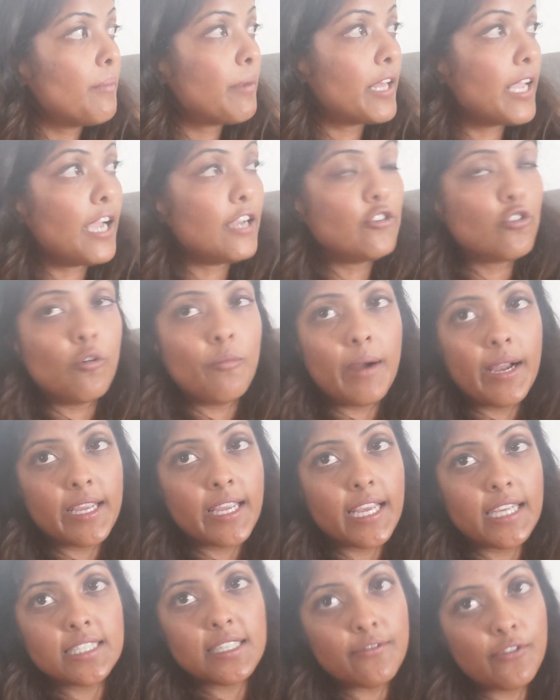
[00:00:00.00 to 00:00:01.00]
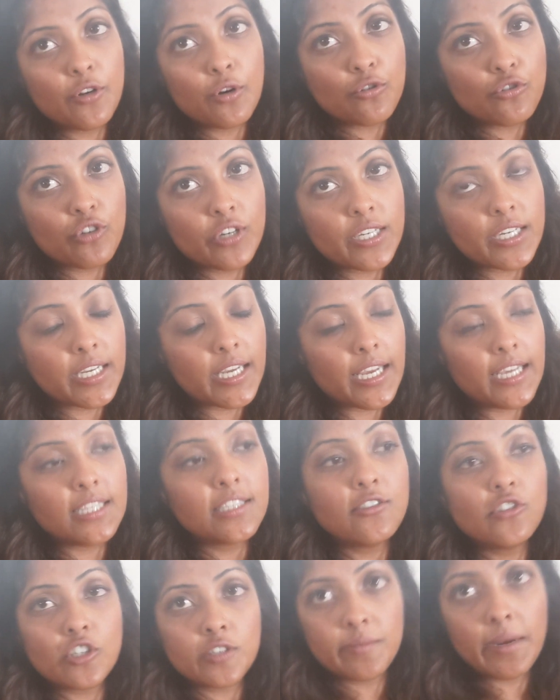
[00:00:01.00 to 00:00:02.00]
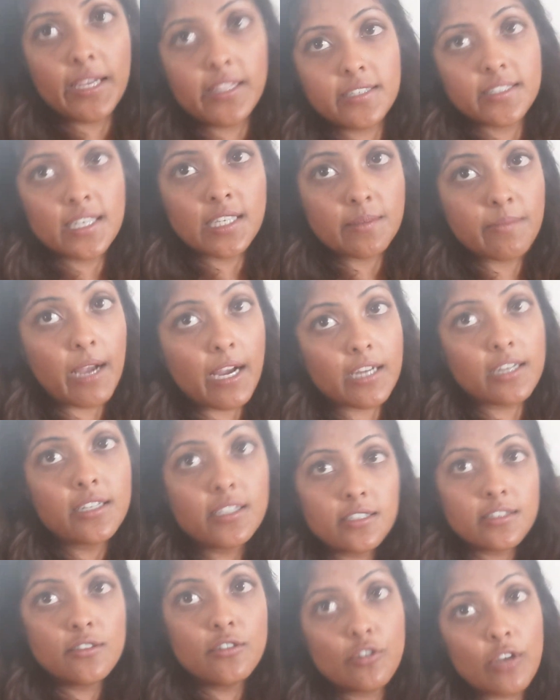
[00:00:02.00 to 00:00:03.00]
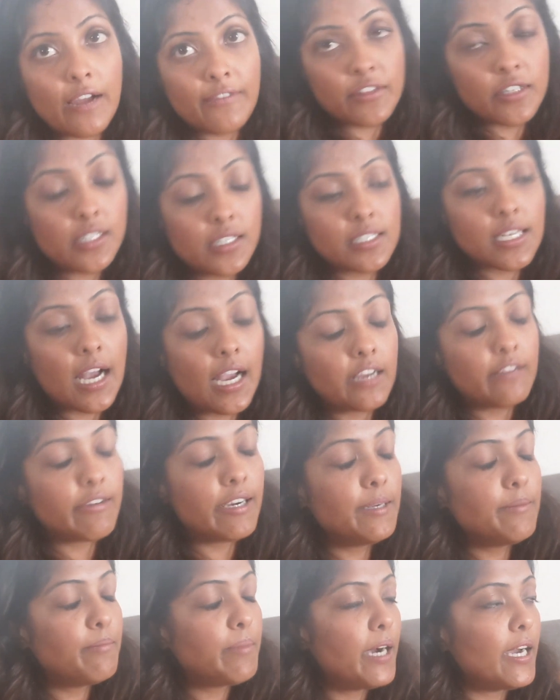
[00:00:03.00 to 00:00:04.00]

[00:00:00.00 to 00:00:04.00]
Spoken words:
But again, don't buy a case if you don't drink a case. Just buy the 6-pack. You have to decide, right?